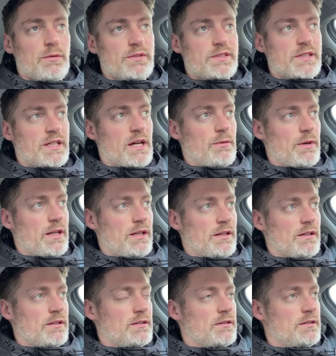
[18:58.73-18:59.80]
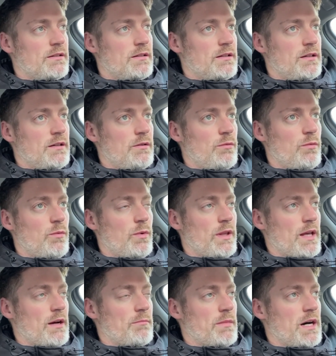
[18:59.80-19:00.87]
go in
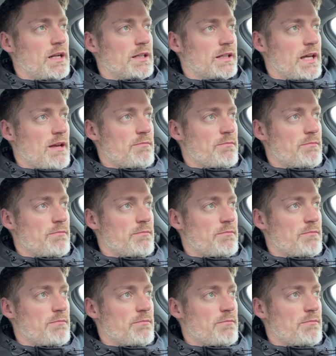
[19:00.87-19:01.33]
without Marla getting